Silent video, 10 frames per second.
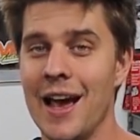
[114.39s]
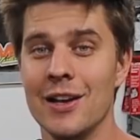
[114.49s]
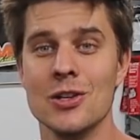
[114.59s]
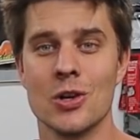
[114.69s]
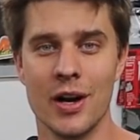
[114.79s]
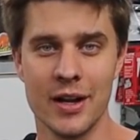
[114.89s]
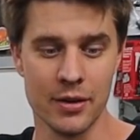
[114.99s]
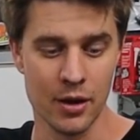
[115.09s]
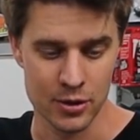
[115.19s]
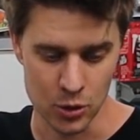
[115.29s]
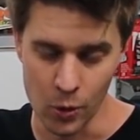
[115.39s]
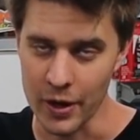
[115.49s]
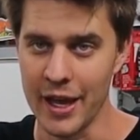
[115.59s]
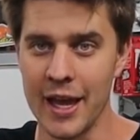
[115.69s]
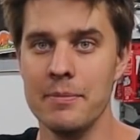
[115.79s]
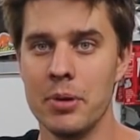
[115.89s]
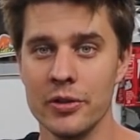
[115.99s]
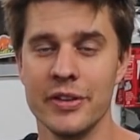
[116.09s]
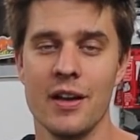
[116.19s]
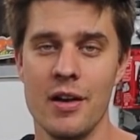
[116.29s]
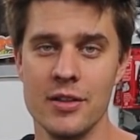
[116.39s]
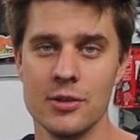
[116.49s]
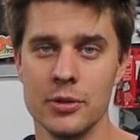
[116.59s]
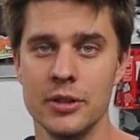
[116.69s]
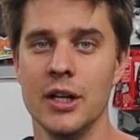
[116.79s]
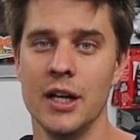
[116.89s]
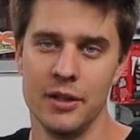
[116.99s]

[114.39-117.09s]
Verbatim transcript: and you try and torque a head bolt down into it,